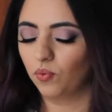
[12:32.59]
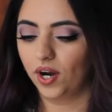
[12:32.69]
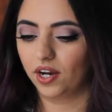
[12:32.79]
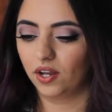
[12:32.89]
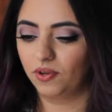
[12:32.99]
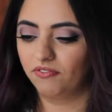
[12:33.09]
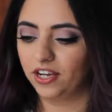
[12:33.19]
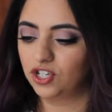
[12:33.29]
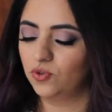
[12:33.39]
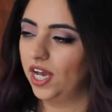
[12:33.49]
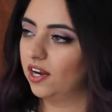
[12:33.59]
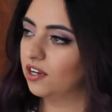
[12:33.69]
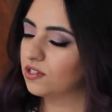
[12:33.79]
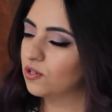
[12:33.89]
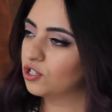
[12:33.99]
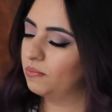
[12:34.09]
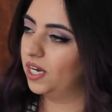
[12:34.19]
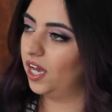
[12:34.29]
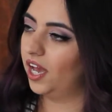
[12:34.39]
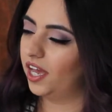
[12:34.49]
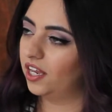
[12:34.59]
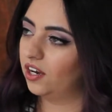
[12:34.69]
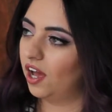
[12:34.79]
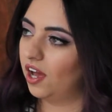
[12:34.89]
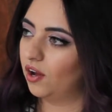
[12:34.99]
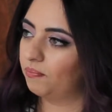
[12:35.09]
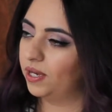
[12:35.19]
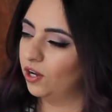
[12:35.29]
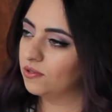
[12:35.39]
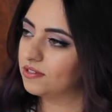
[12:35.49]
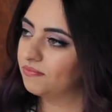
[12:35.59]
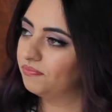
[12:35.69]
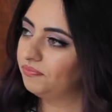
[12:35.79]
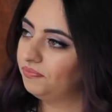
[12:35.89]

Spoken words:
And where can we find you again on social media and Pinots?